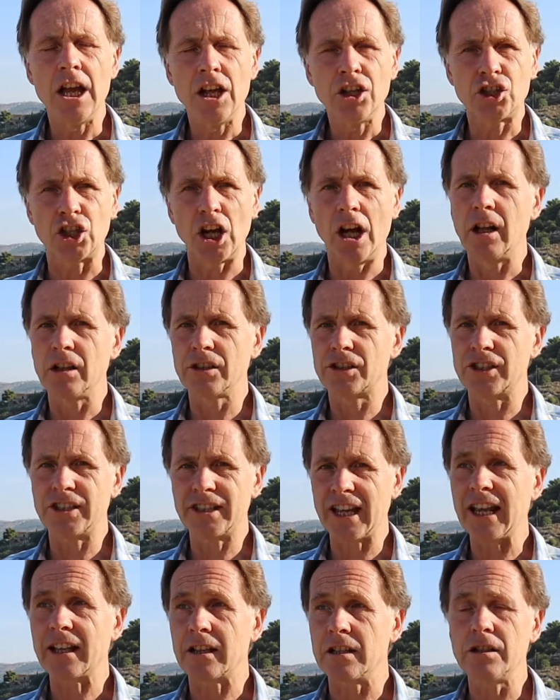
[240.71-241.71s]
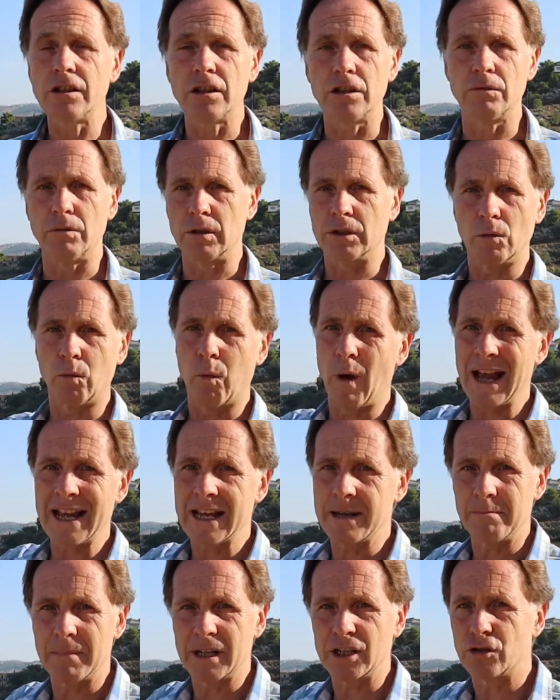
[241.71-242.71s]
Charles II, who was away
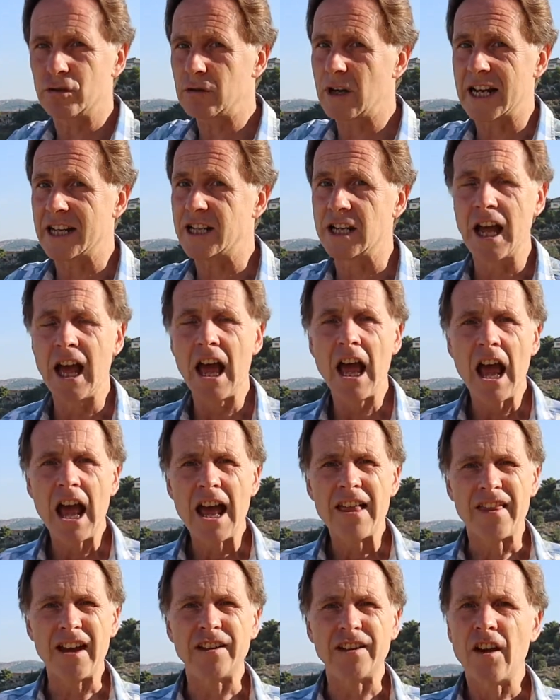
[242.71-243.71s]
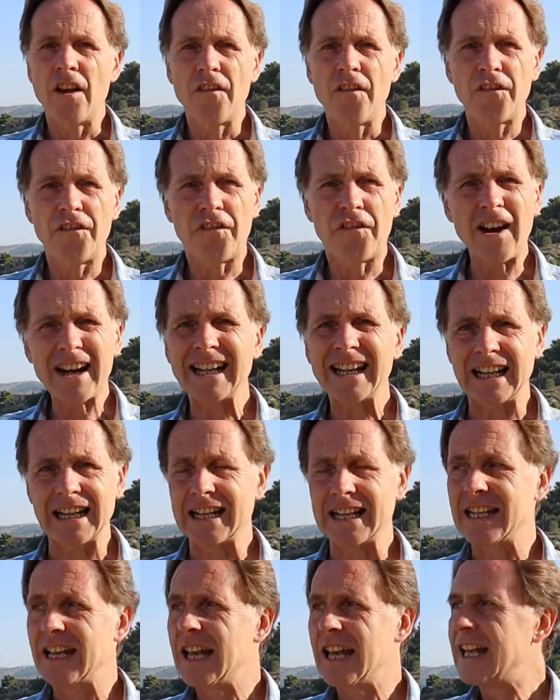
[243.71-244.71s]
in Madrid, that
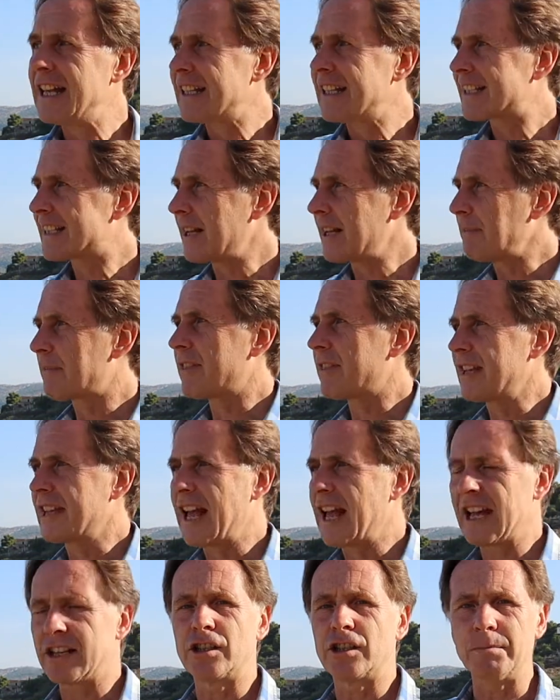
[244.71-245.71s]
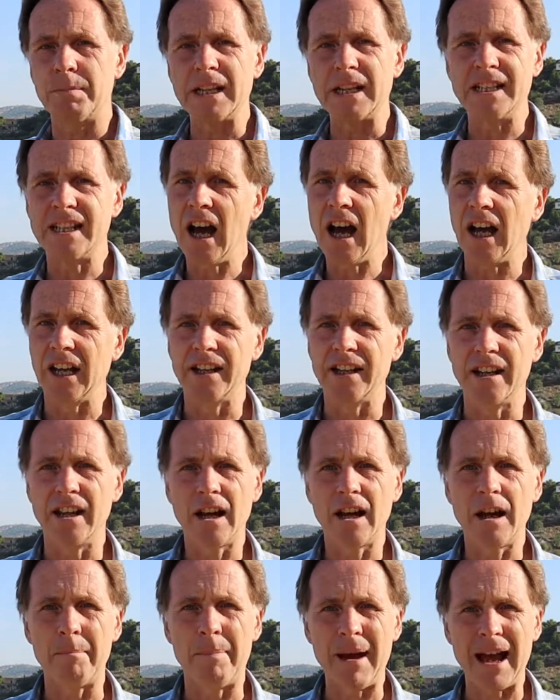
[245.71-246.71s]
finally something had to be done
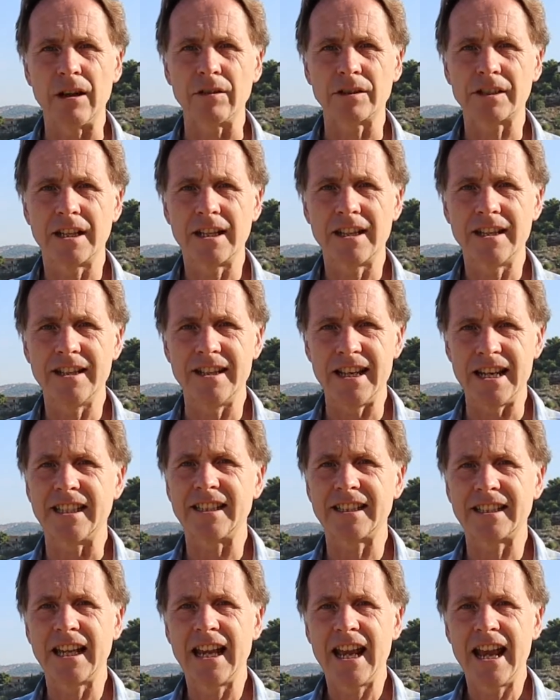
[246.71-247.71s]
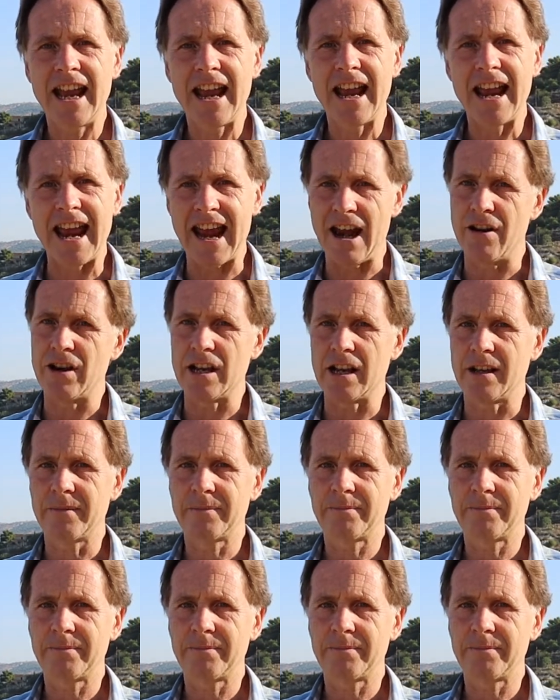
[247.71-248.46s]
about this area.